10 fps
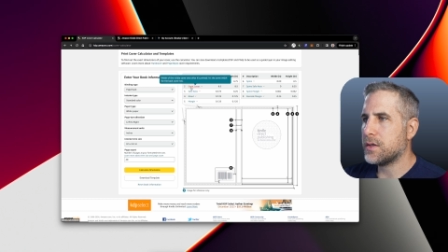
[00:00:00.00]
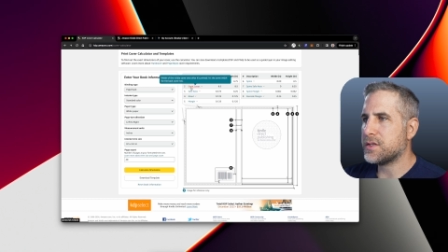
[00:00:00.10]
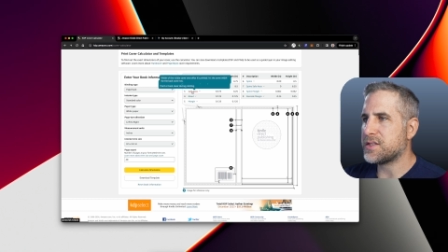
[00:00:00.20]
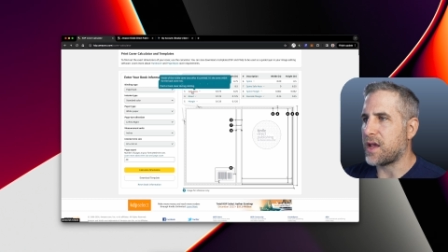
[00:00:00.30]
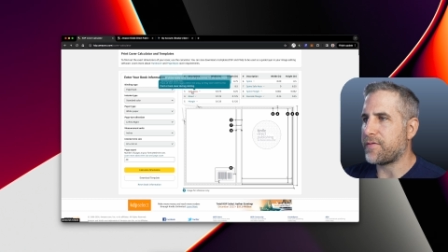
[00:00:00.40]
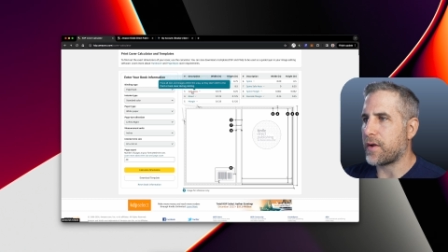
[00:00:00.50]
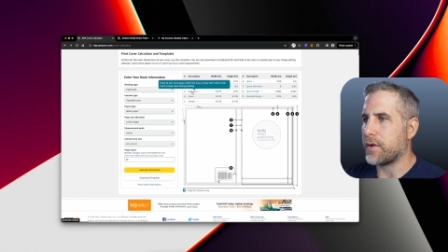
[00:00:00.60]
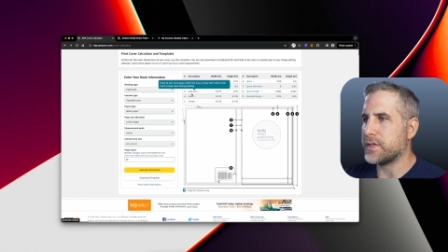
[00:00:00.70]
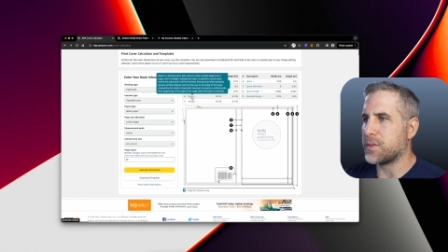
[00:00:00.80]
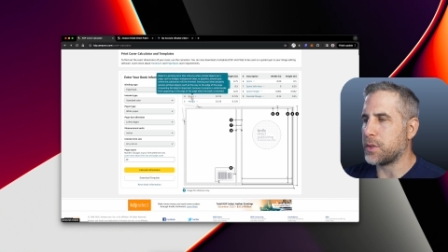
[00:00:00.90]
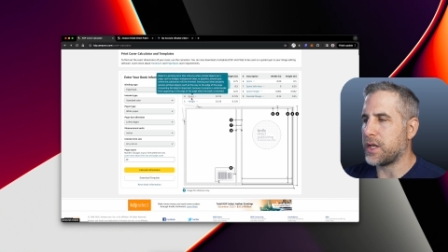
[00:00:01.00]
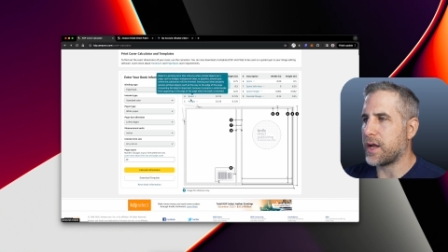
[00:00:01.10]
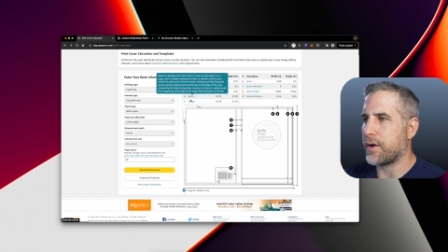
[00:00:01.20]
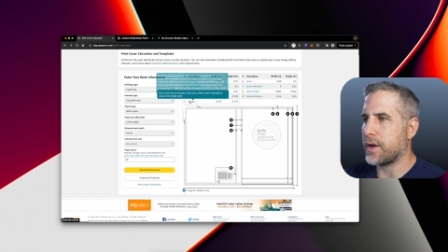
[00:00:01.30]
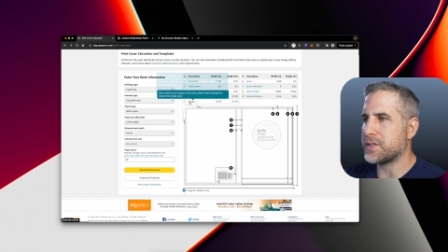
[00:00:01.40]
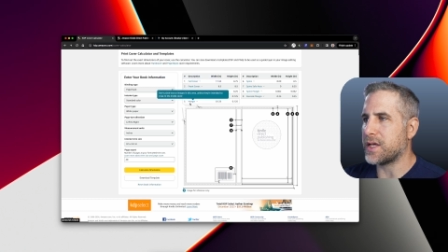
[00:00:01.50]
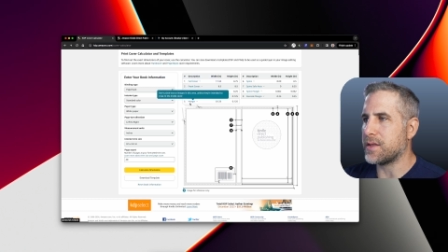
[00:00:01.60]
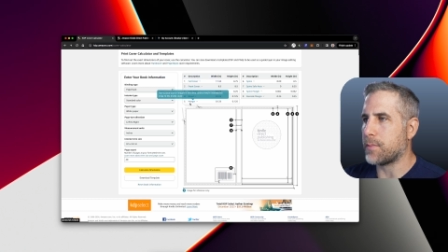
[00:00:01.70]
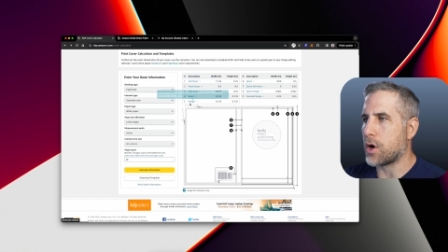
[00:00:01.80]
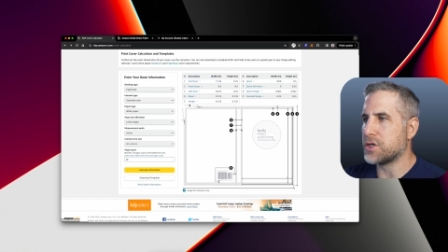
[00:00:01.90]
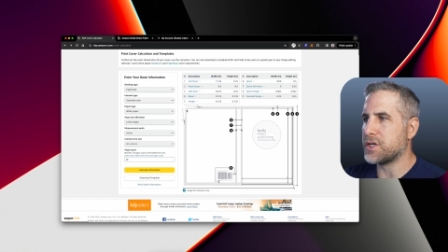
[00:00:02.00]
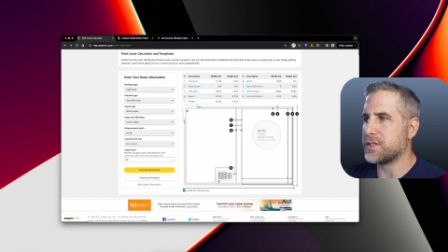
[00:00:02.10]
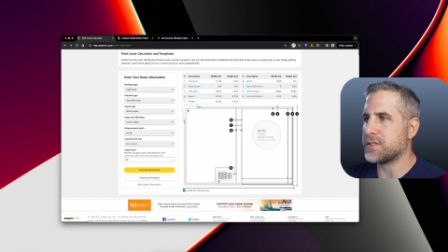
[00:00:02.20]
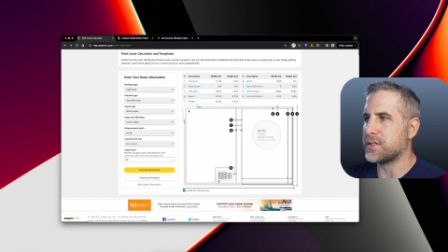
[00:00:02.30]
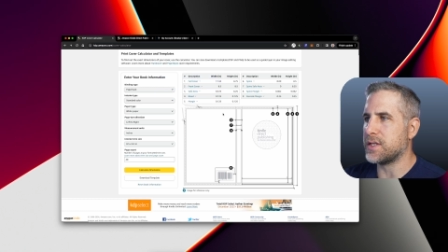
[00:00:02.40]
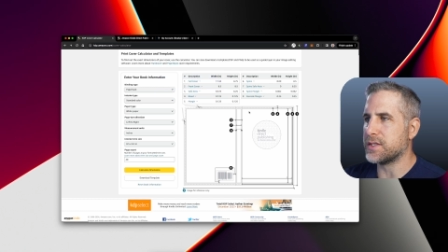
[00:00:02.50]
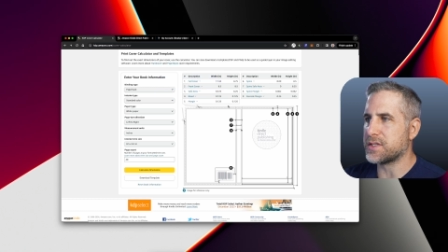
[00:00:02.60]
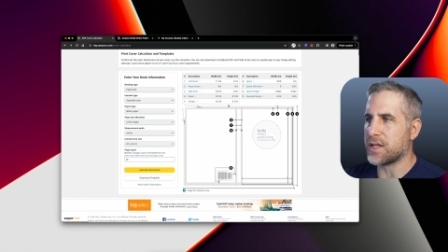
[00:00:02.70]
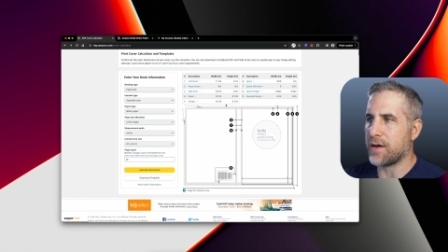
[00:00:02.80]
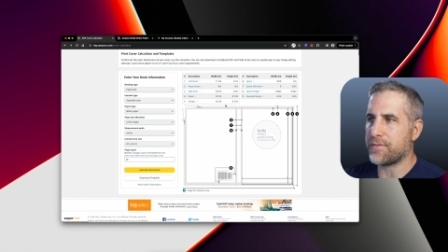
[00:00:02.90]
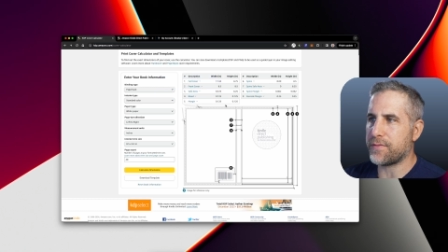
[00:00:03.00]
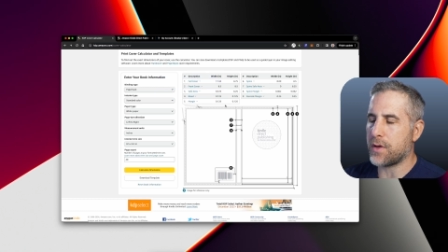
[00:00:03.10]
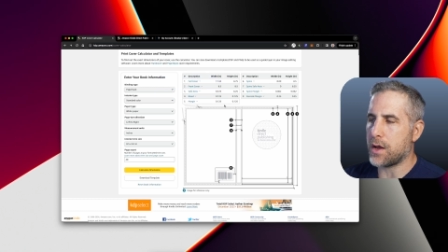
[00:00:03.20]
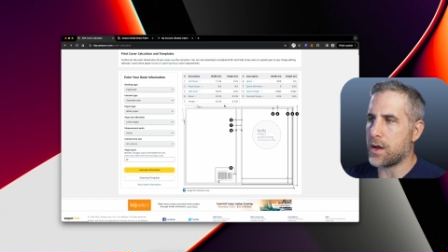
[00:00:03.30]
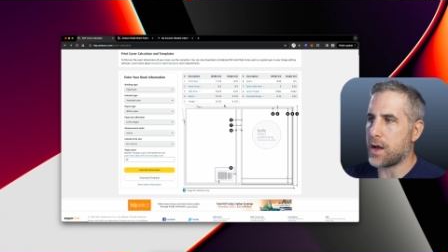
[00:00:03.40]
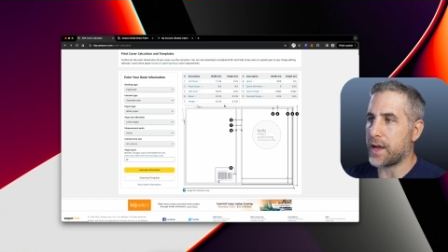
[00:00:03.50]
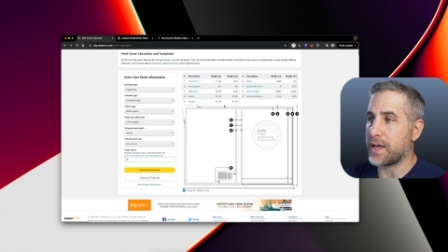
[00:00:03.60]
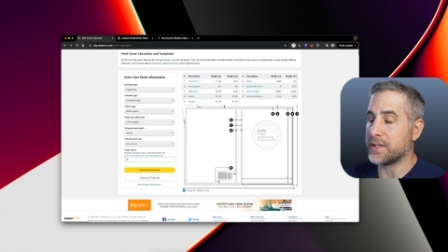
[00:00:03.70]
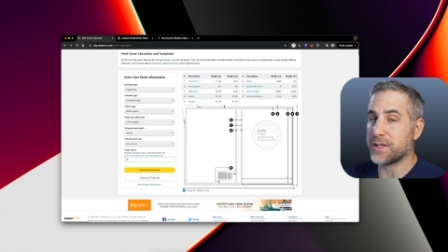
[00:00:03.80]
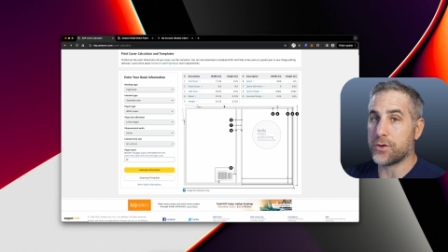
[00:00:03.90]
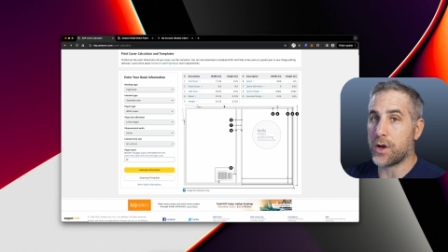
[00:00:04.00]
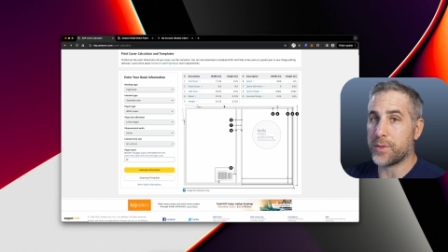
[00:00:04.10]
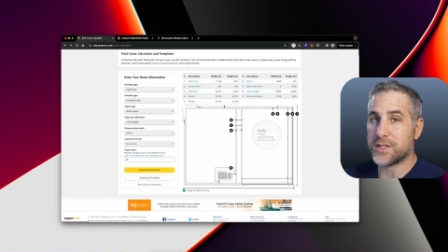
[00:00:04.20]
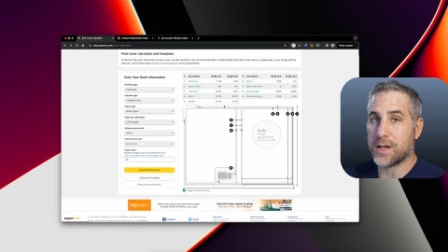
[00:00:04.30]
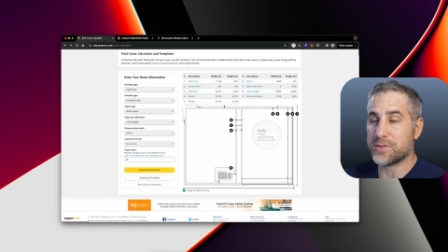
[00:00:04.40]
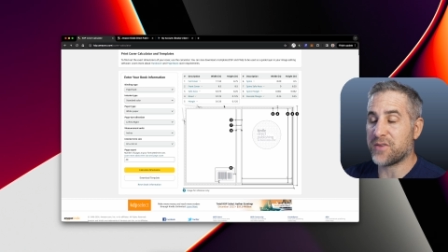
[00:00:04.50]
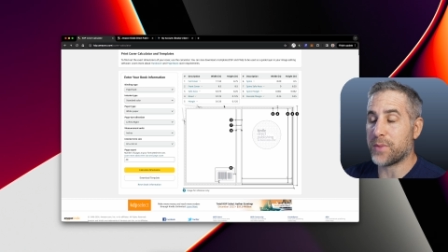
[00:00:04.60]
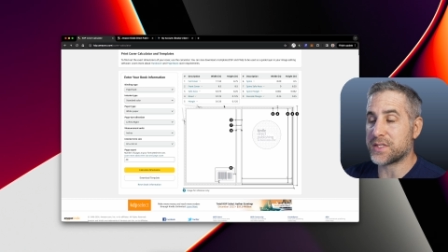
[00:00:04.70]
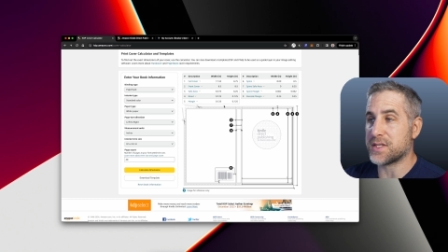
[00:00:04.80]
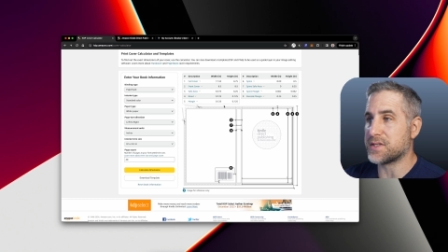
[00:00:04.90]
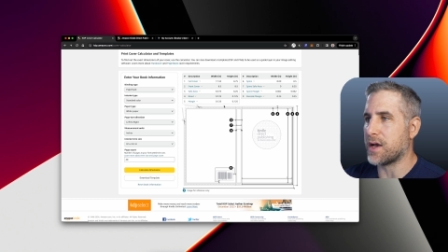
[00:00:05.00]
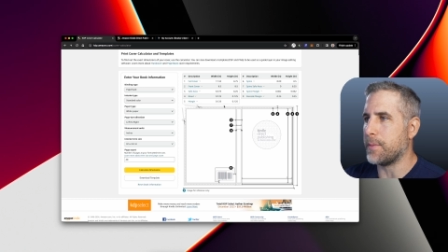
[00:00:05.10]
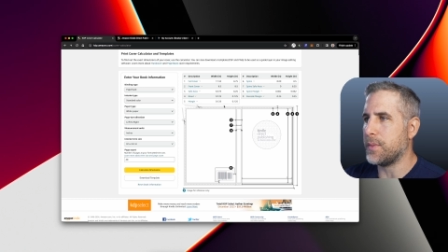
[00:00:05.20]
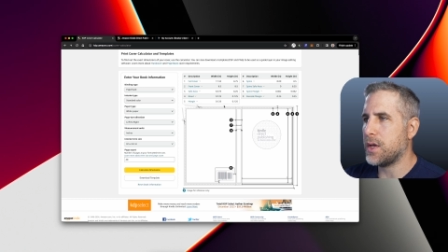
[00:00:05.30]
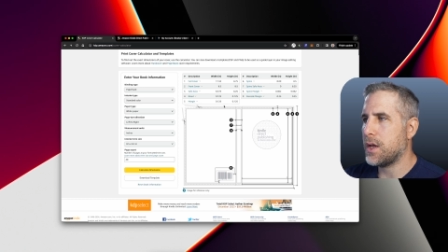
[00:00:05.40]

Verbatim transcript: safe areas, the bleed areas, and the margins. This stuff, I can't tell you how many times I've messed this up.